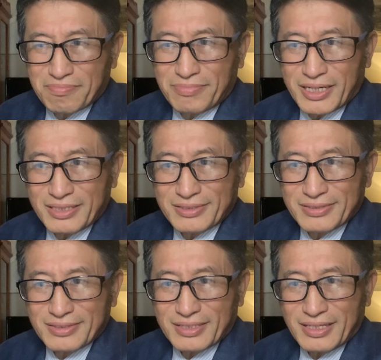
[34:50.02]
But
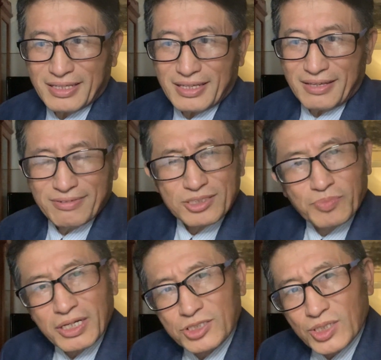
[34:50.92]
even
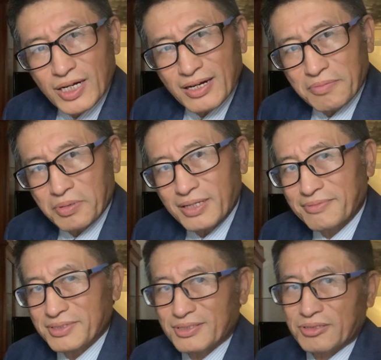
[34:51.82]
Big John, I
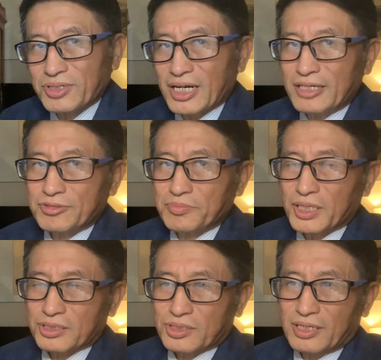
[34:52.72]
believe 300
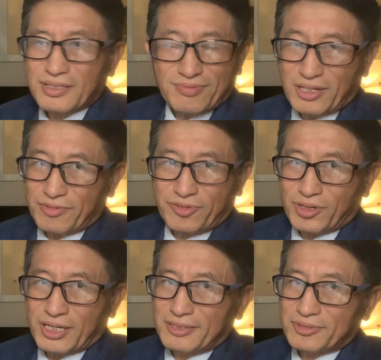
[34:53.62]
metric ton, if not
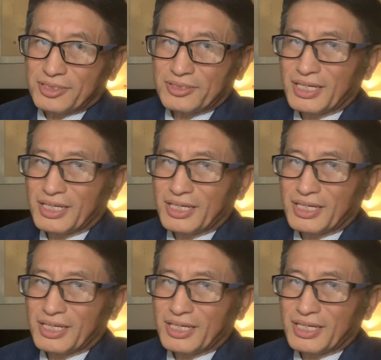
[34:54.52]
400.